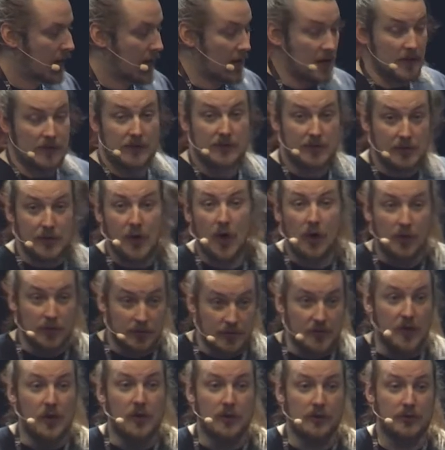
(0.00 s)
to know
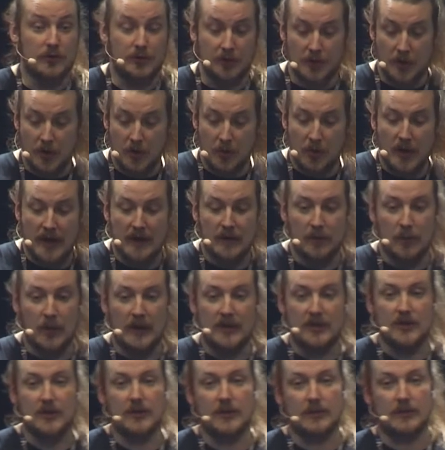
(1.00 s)
when
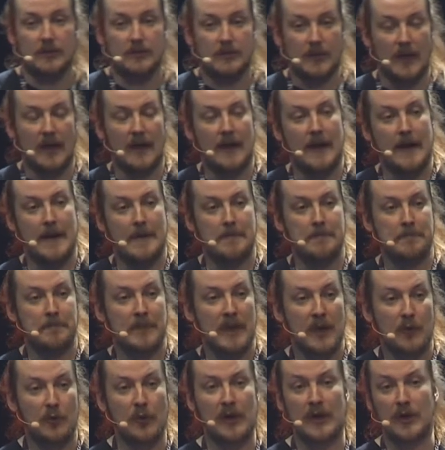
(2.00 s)
to
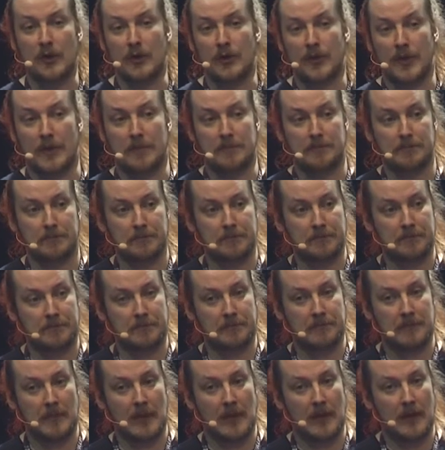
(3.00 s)
renew them,
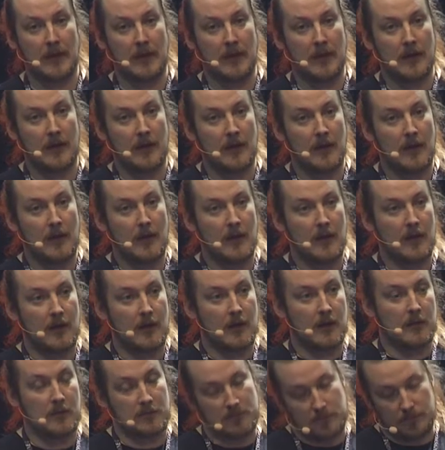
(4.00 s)

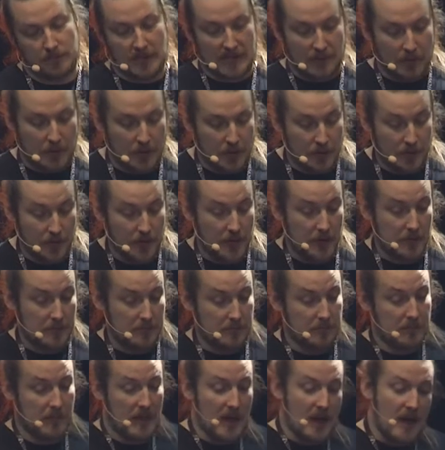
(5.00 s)
even though the
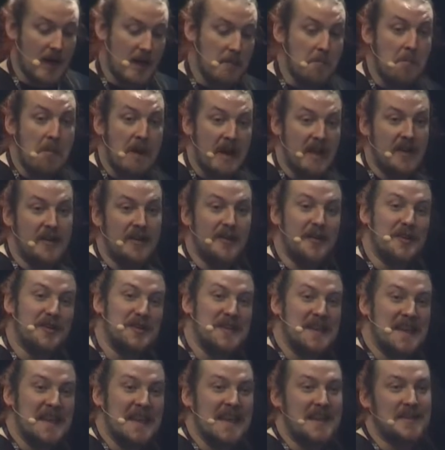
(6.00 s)
money-hungry
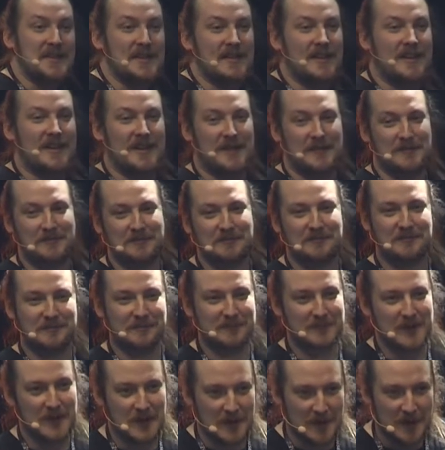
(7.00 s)
CAs are
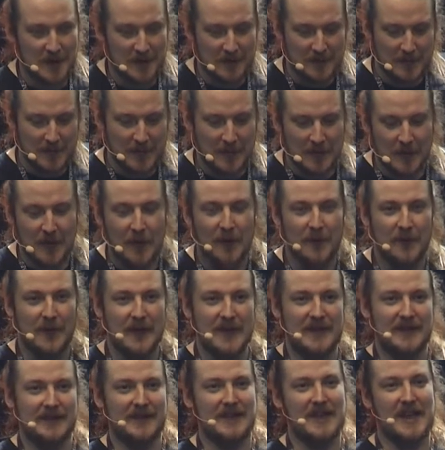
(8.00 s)

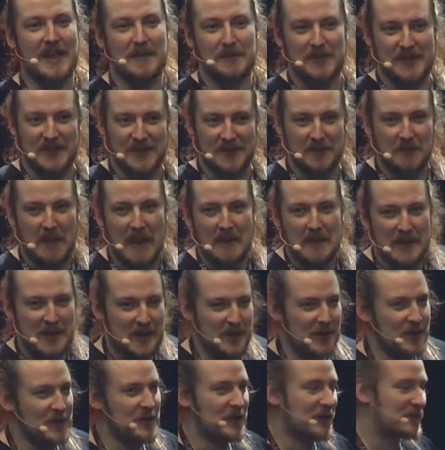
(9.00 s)
oftentimes spamming
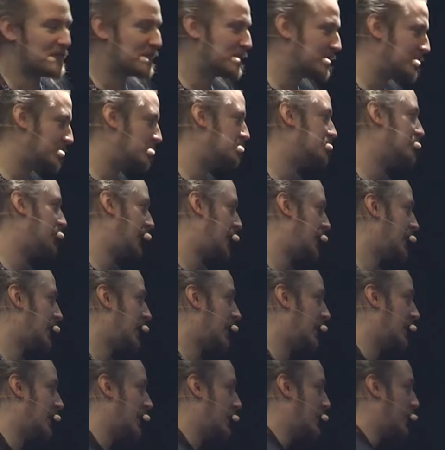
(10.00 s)
you to
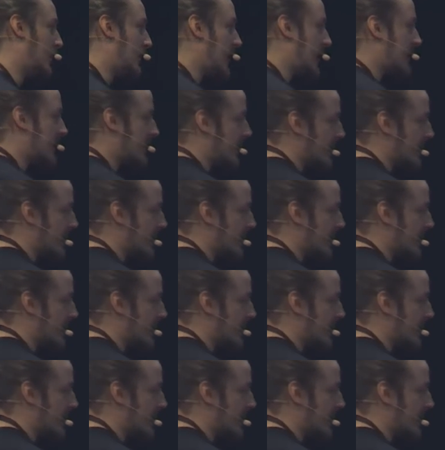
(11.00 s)
do that